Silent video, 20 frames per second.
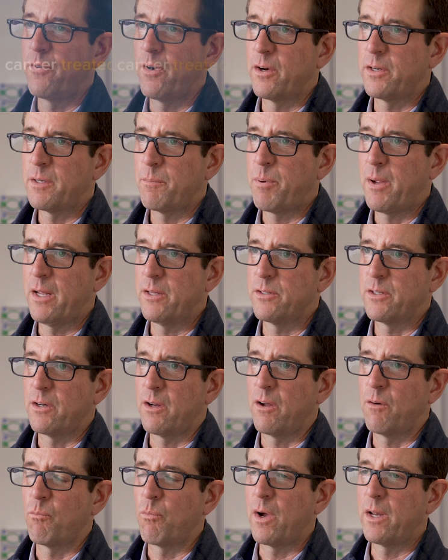very dependent
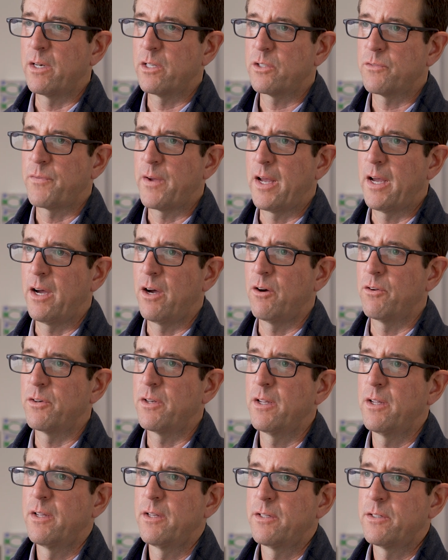on when it's found,
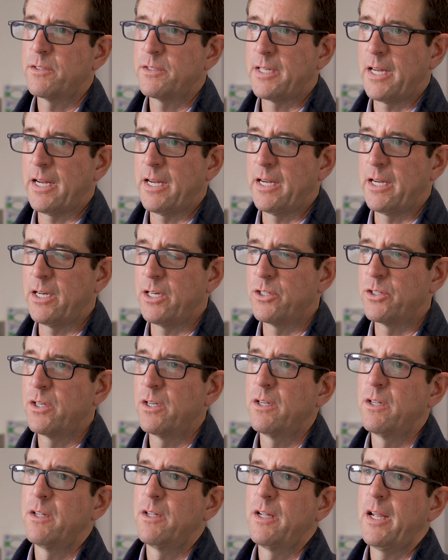stage,
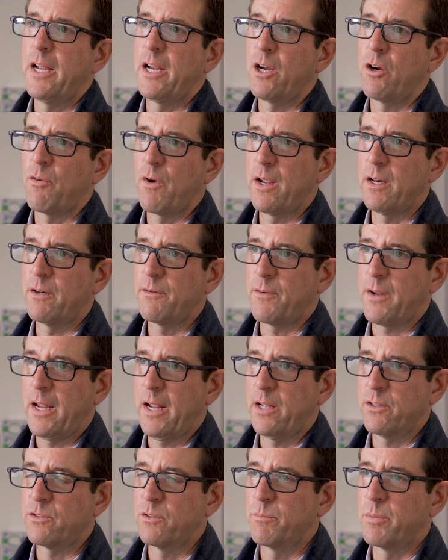and grade of
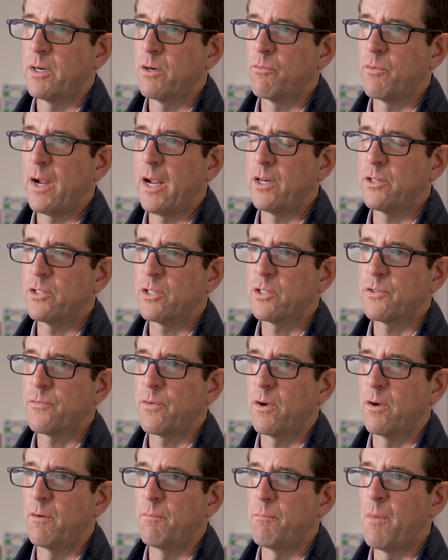cancer. But it ranges
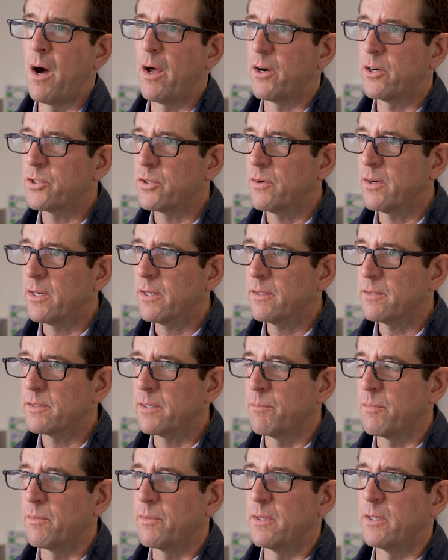from monitoring.
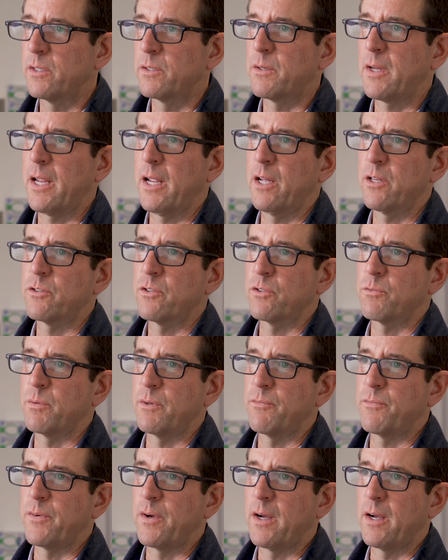Some of these cancers
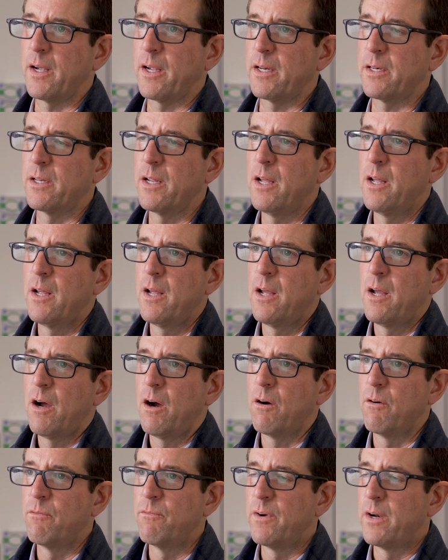we find
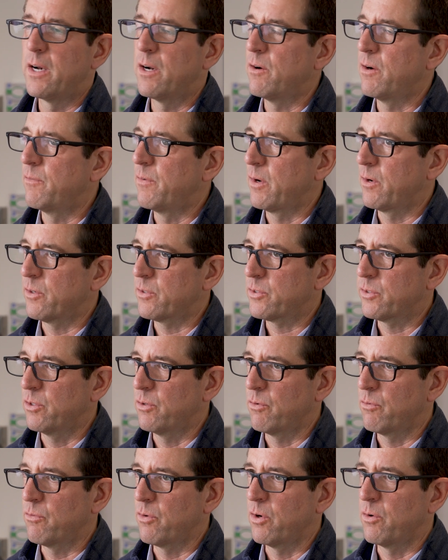are very, very
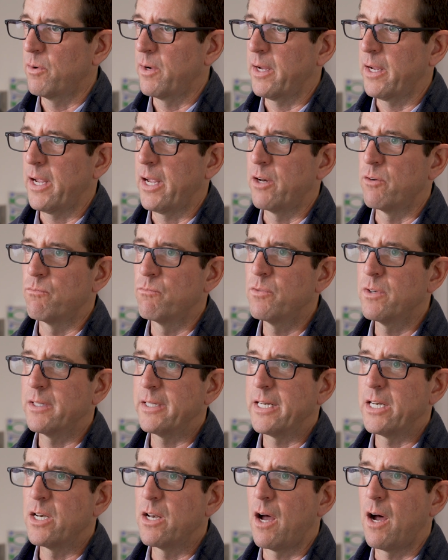slow growing and
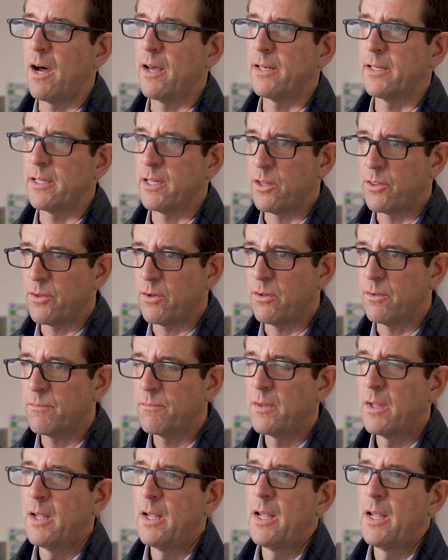really non lethal,